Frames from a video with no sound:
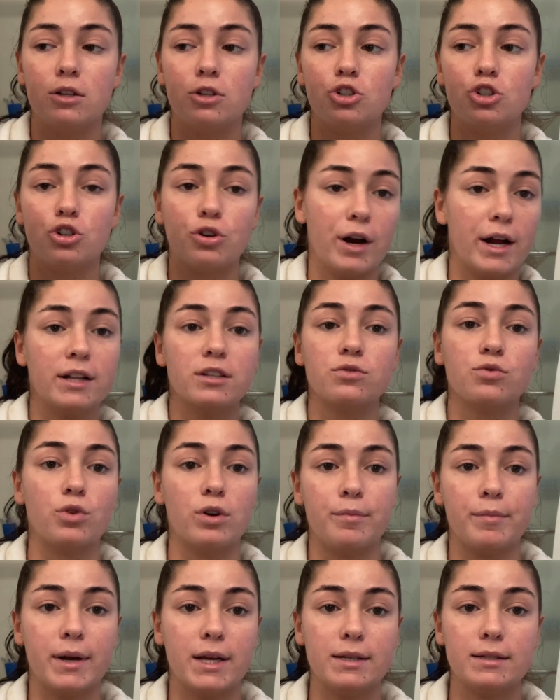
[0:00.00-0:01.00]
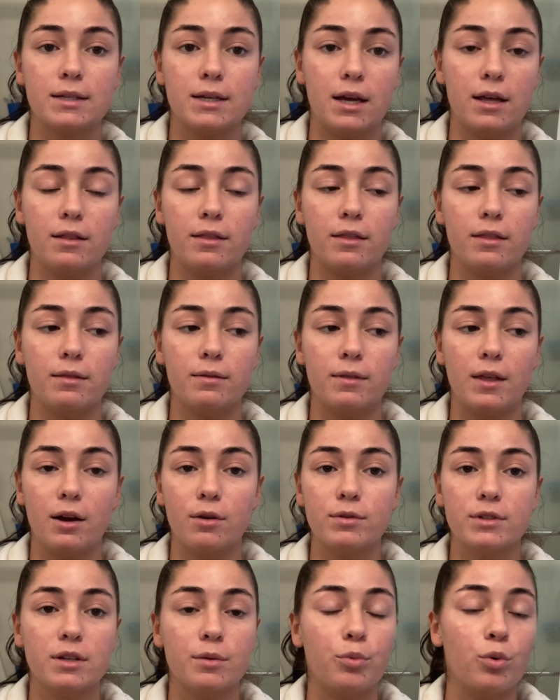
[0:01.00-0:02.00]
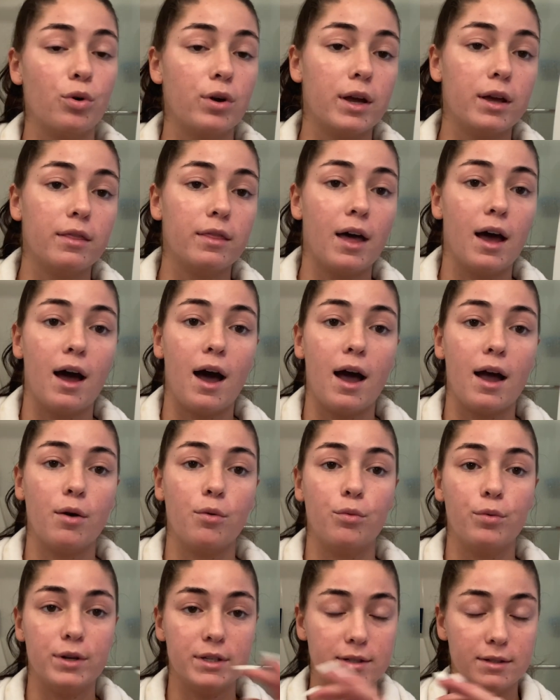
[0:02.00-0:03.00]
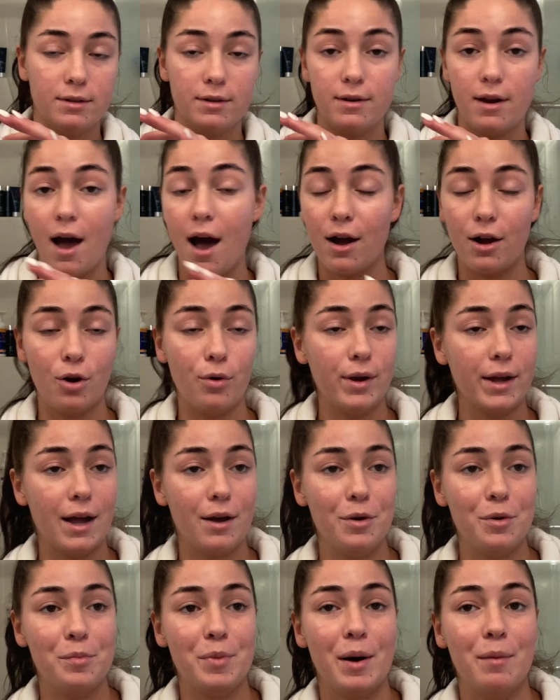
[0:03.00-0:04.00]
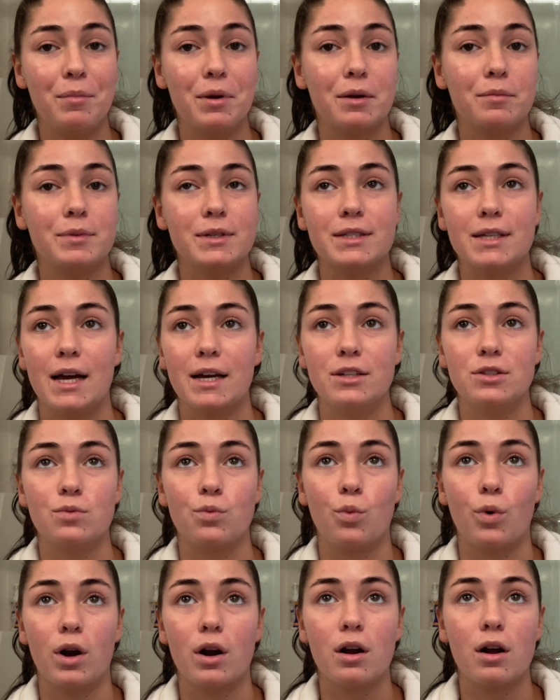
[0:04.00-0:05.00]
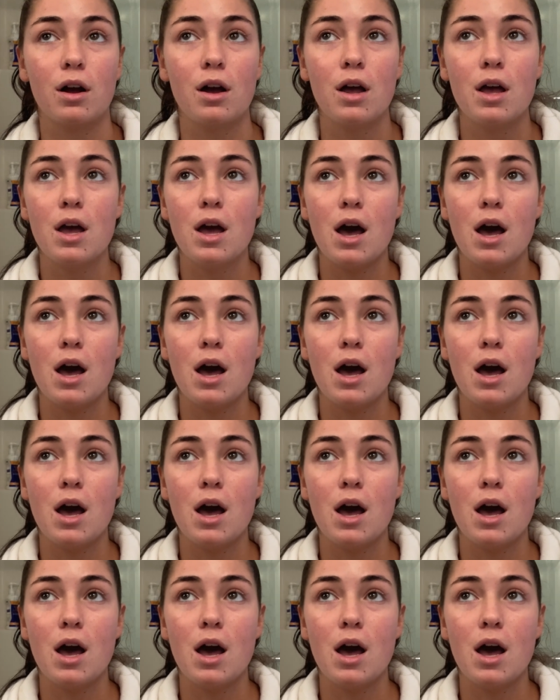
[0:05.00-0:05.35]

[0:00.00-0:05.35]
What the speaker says: transformed my skin. There was a point that I was not going out in public besides work.